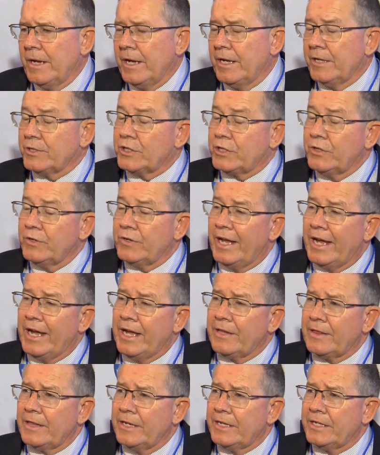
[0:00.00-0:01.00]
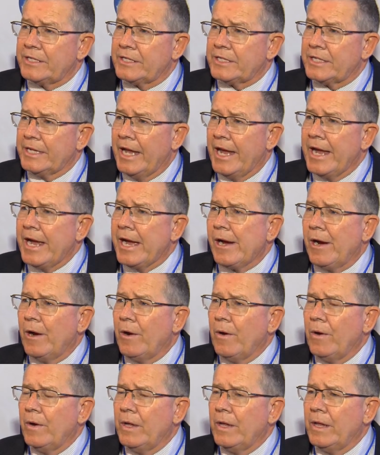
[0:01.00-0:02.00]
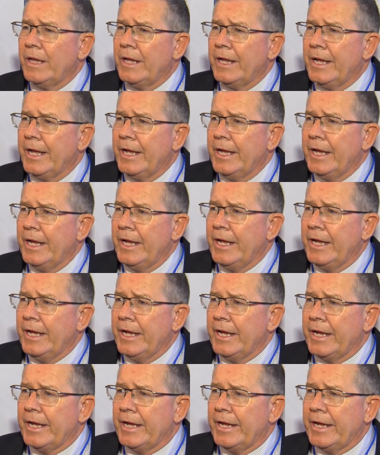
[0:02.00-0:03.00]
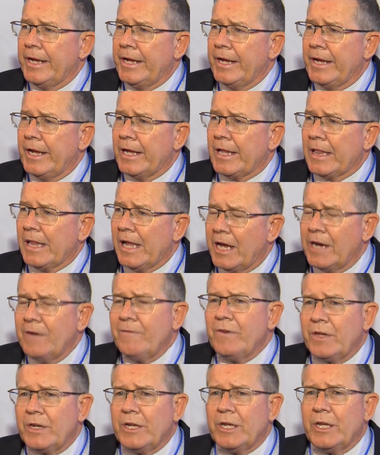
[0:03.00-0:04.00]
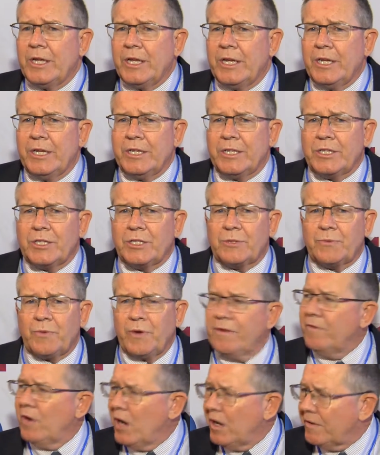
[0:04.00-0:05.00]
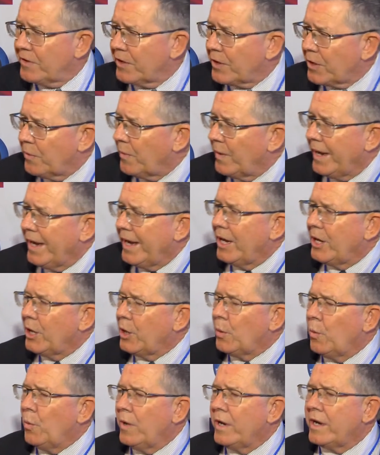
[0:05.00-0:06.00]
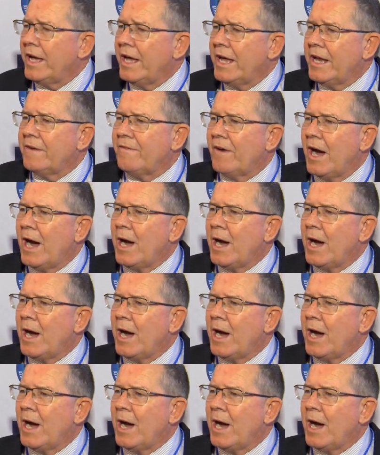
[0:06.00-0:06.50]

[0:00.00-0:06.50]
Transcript: and student athletes now, a lot of it is revolving around what kind of